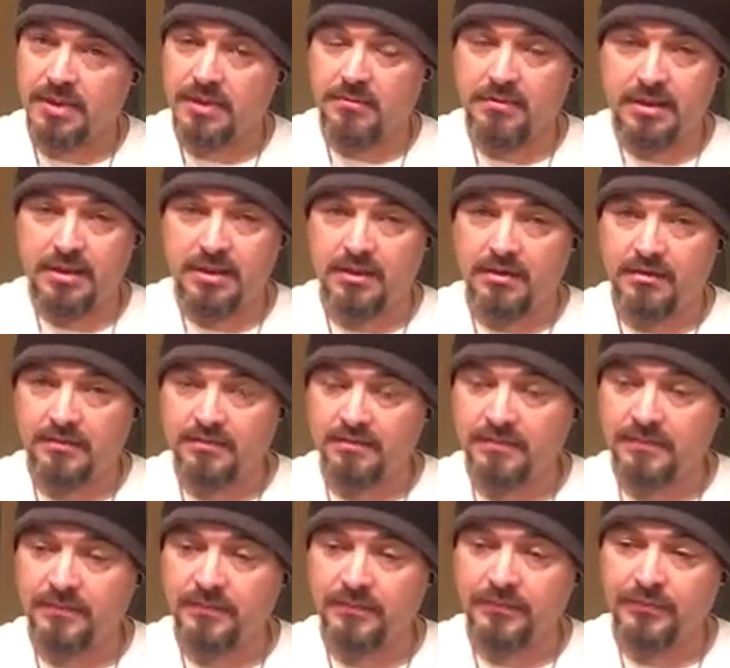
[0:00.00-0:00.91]
and men
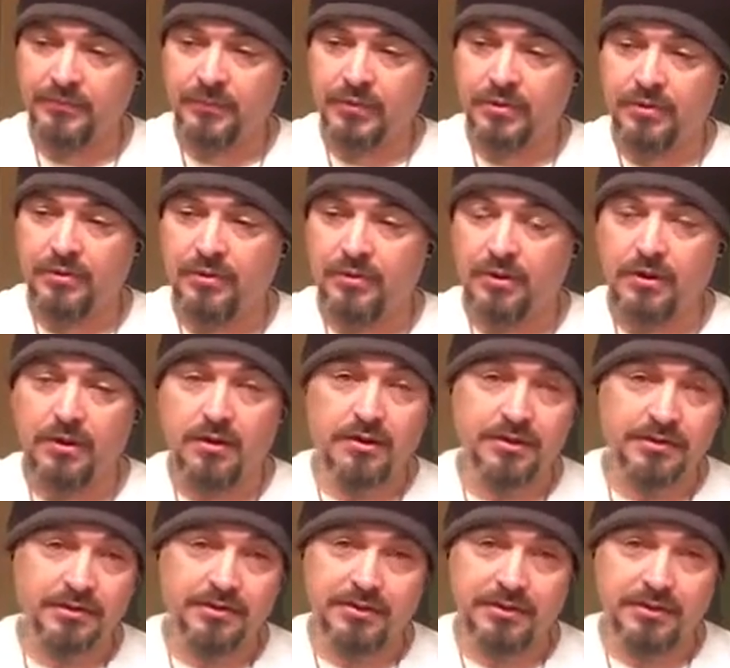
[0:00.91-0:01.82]
who
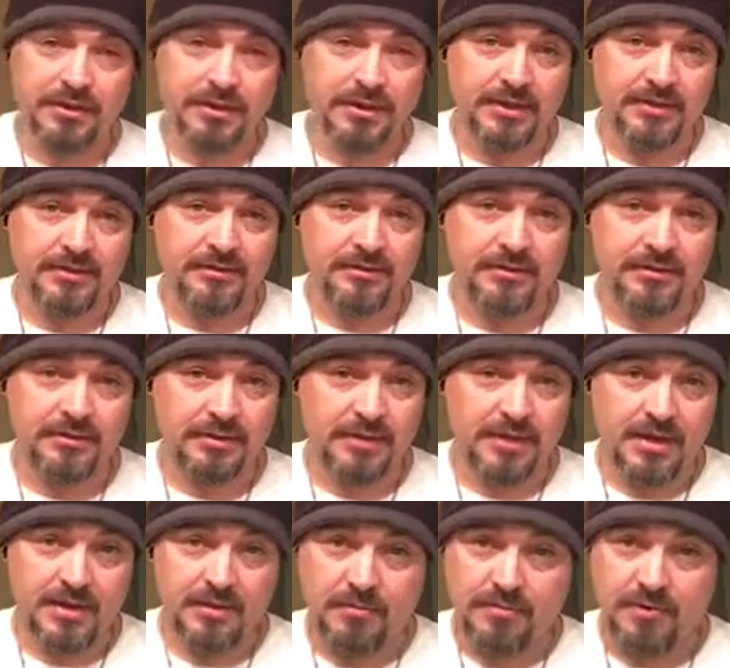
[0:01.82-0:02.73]
are doing things that are
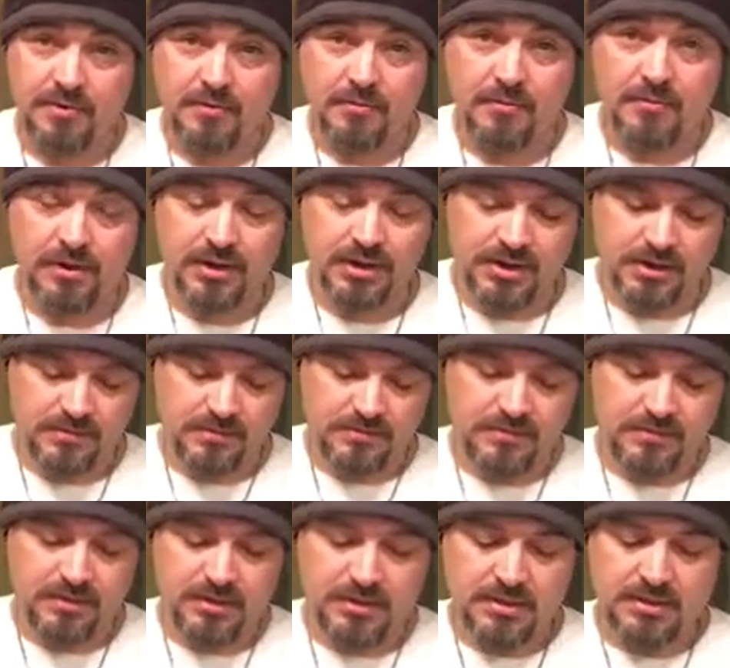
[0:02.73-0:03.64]
not appropriate,
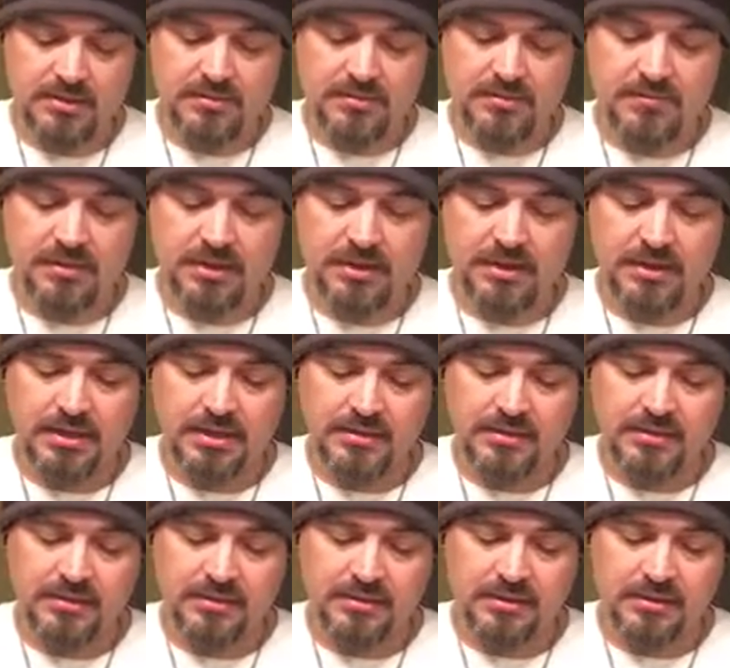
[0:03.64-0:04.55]

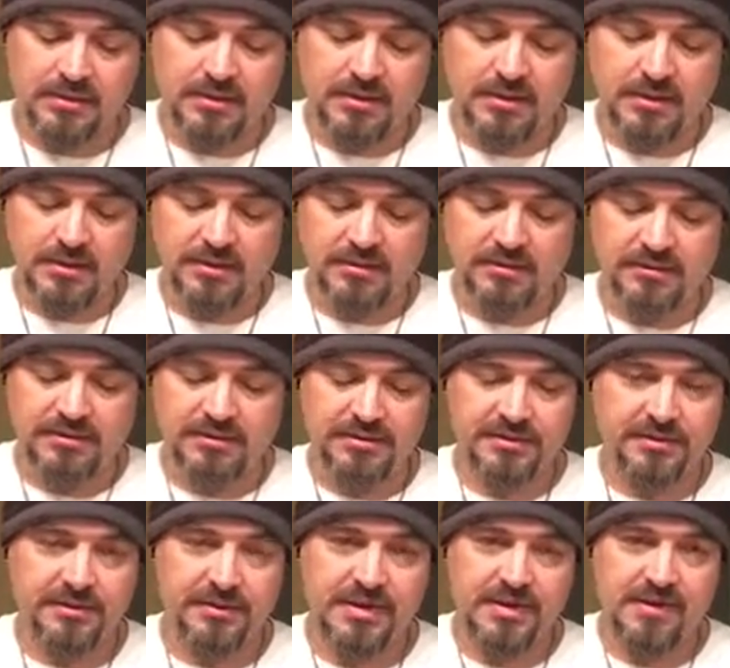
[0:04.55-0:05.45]
but it's
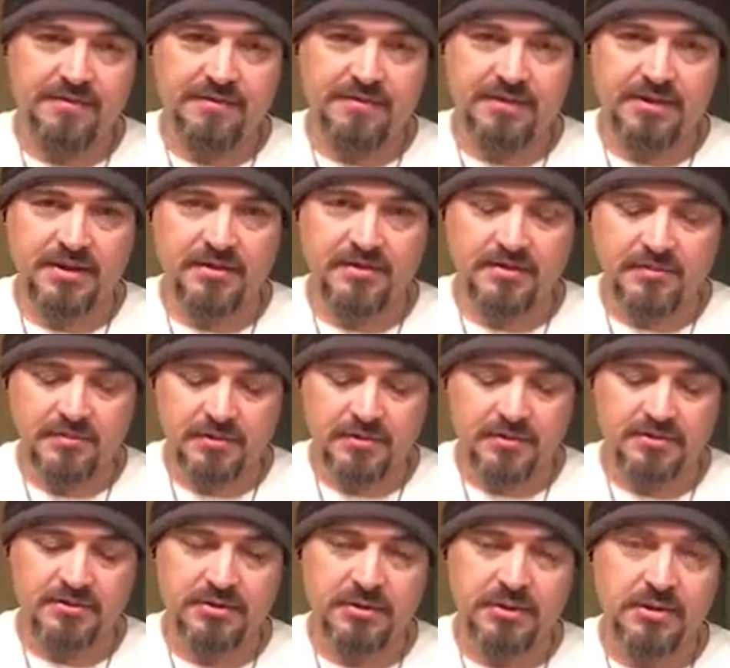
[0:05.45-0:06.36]
still not for the other
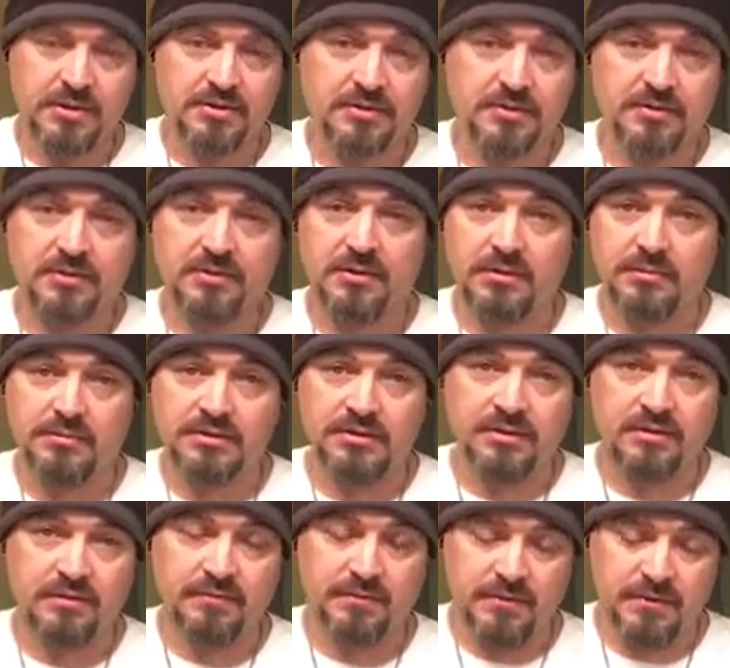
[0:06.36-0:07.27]
person to concern
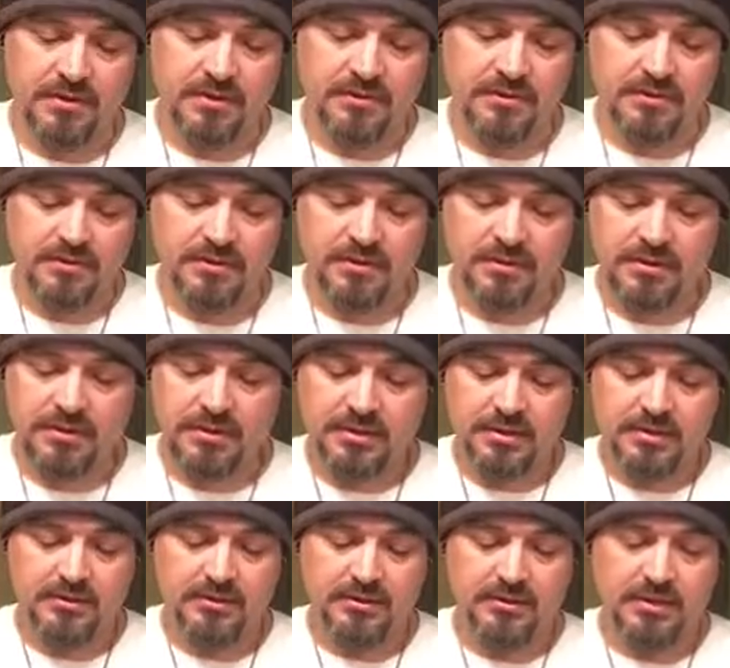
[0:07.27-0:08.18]
themselves with.
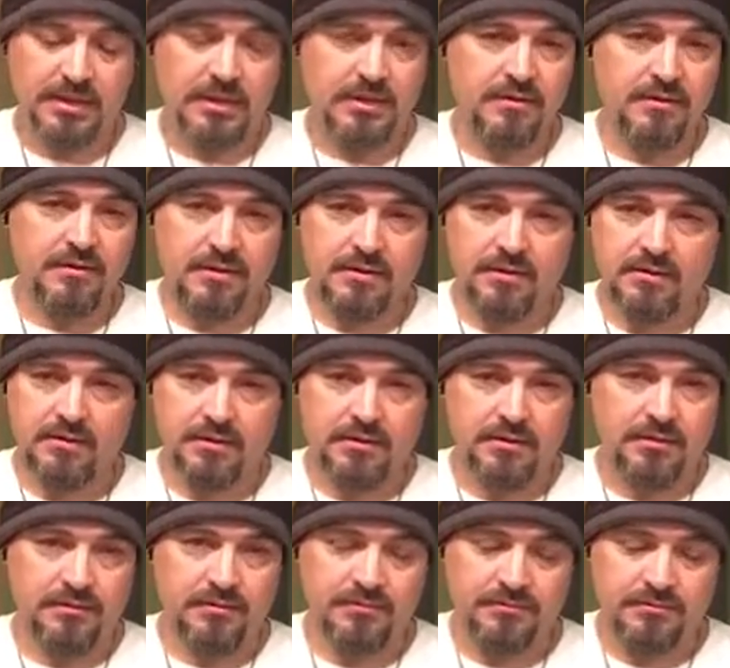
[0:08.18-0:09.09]
They don't own
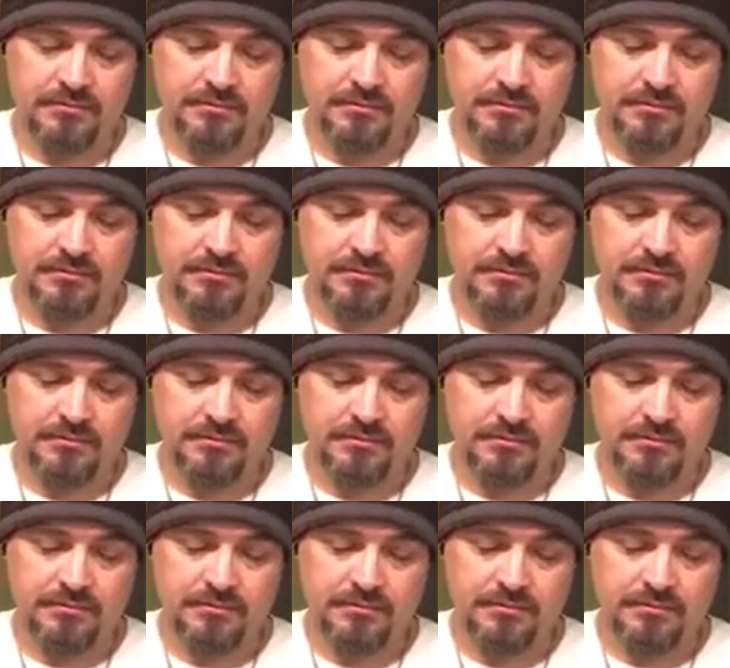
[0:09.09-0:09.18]
you.